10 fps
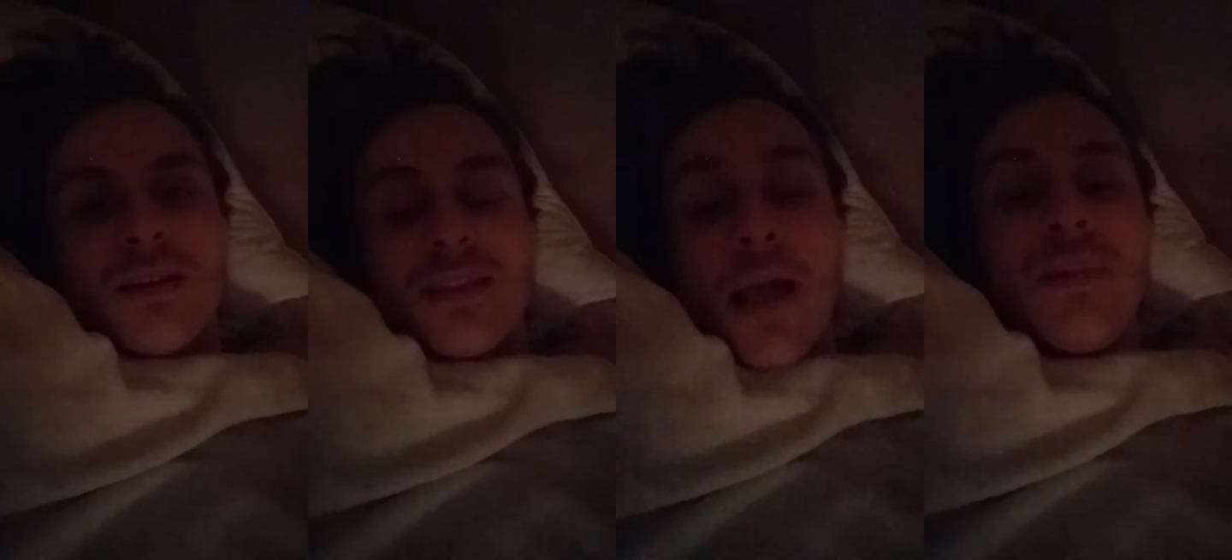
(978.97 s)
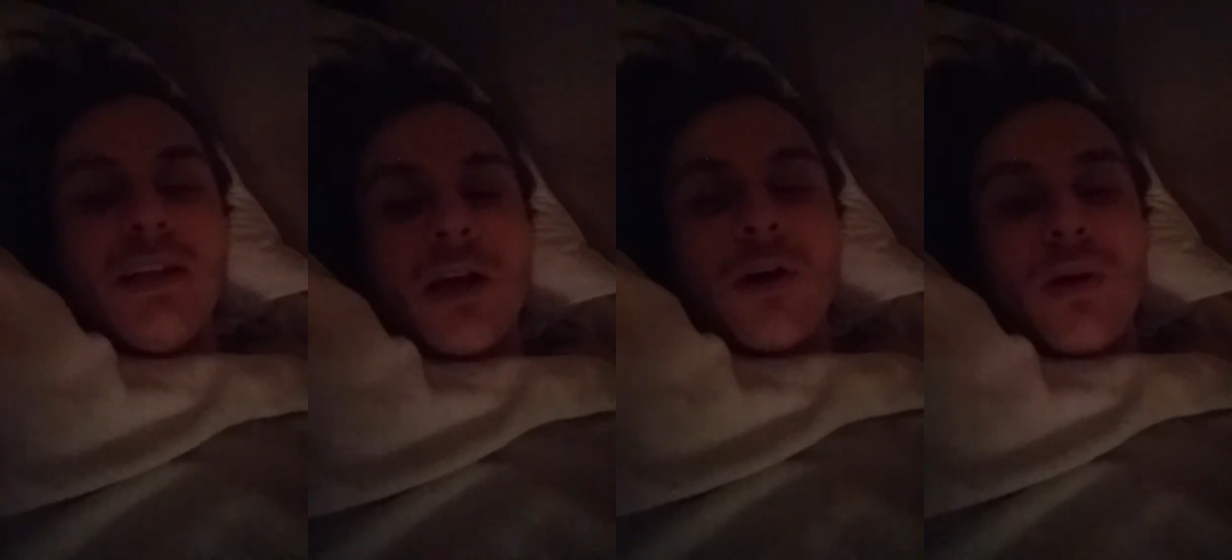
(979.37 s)
Let me
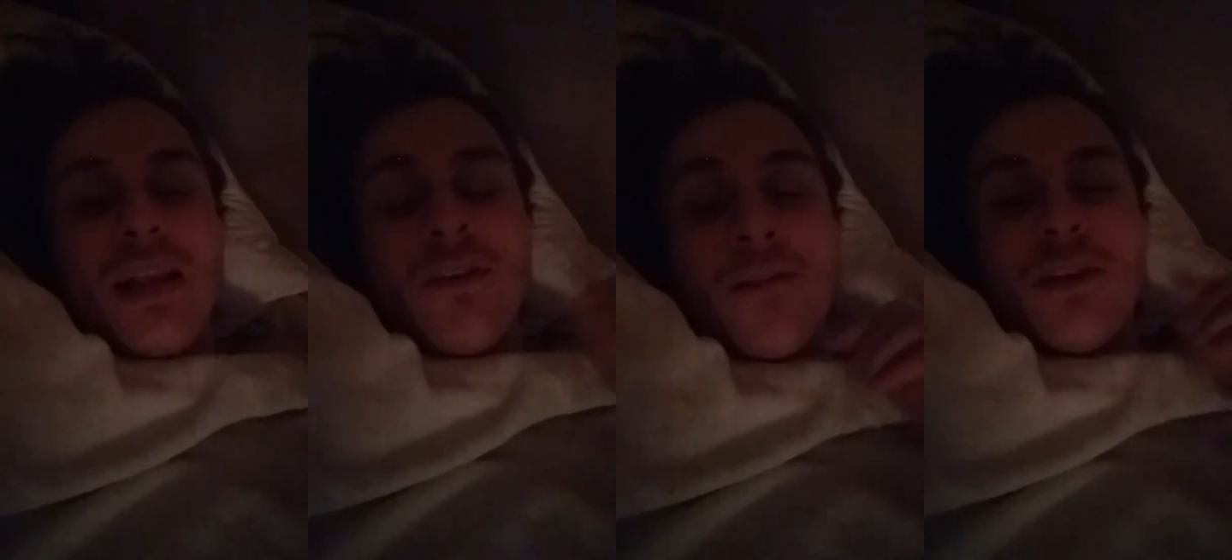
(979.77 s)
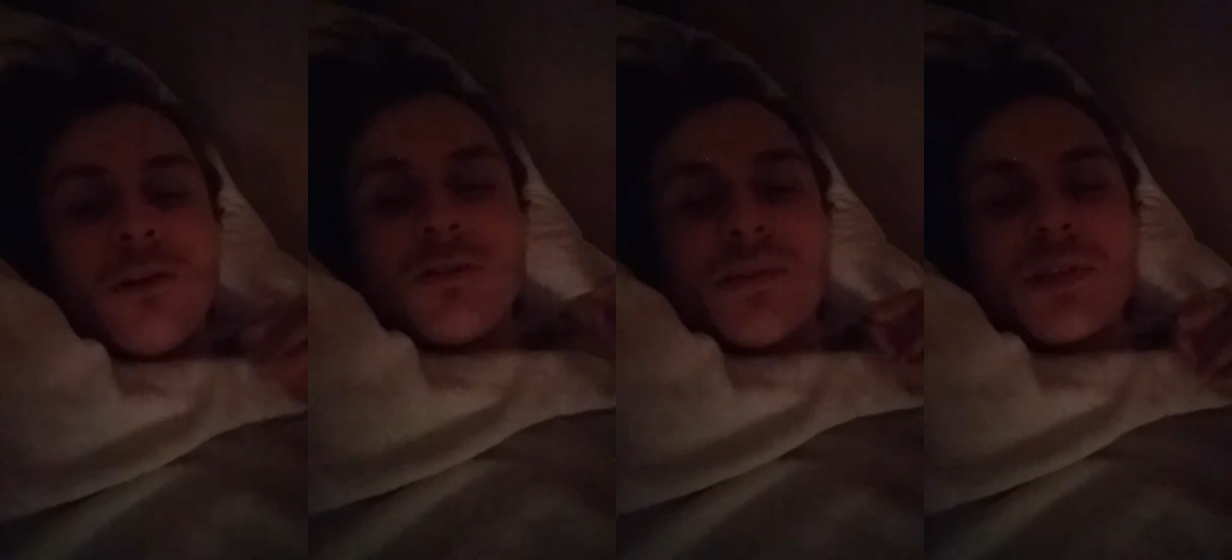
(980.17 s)
know. Even if you
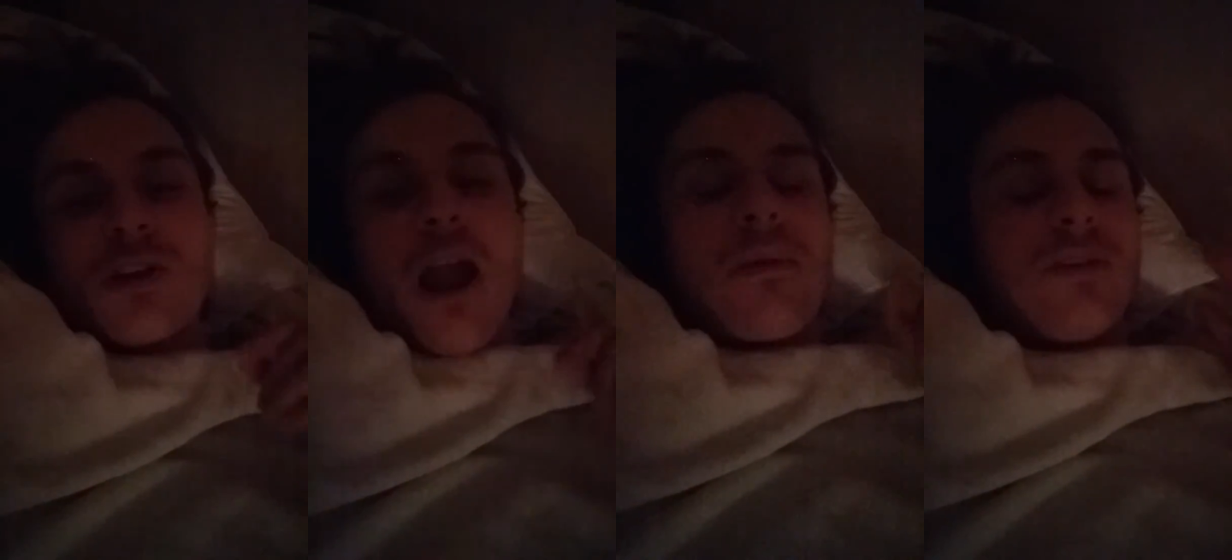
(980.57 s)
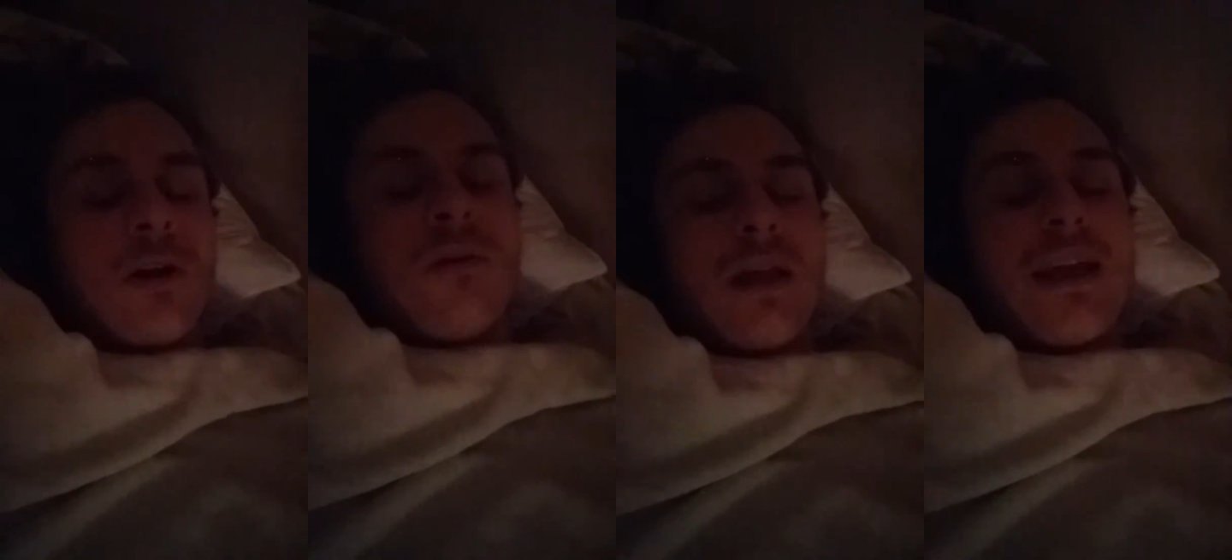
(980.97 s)
don't subscribe, if you
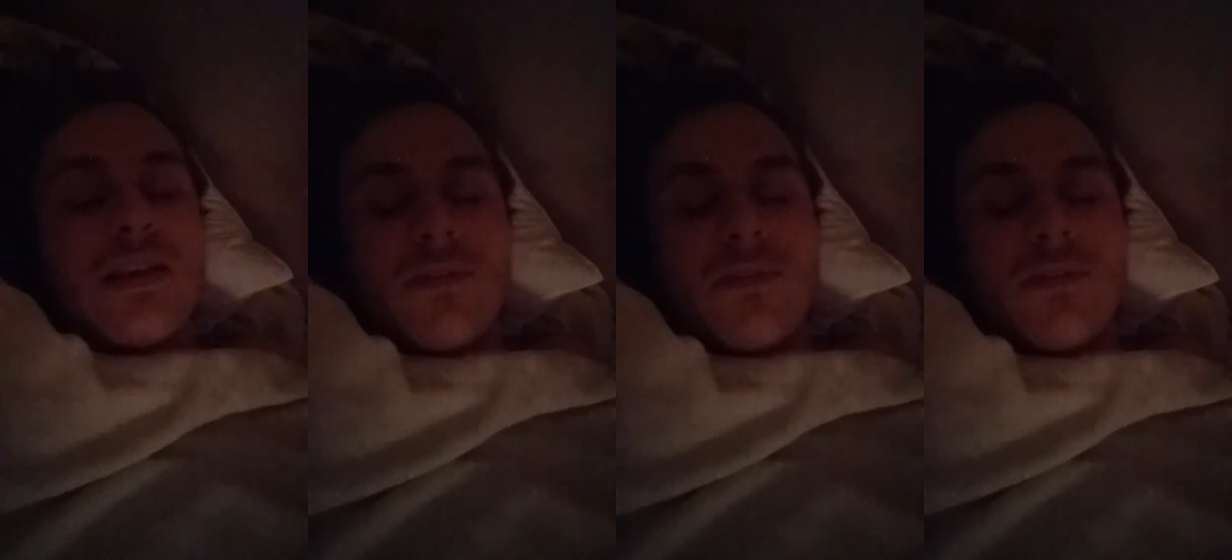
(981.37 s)
don't like,